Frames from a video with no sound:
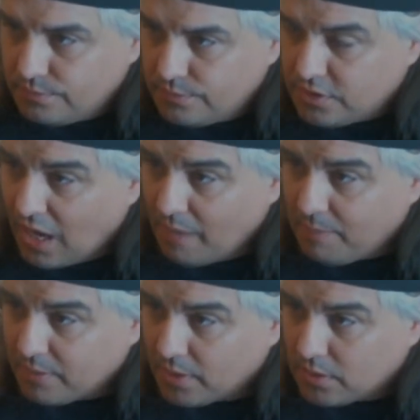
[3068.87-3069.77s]
stopping
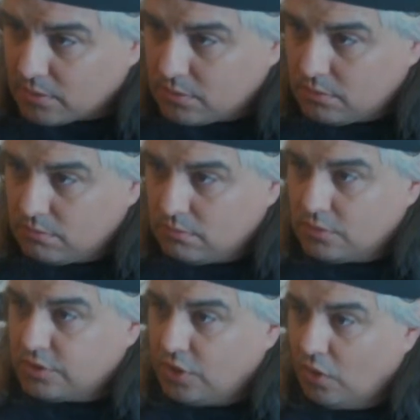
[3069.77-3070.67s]
me,
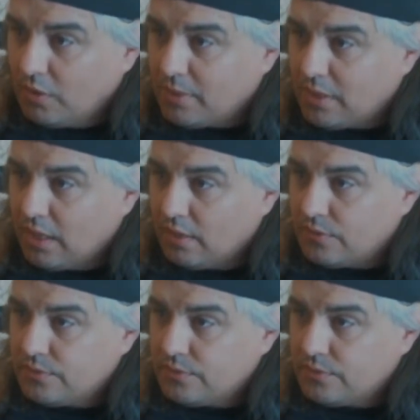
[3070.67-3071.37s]
slowing me down.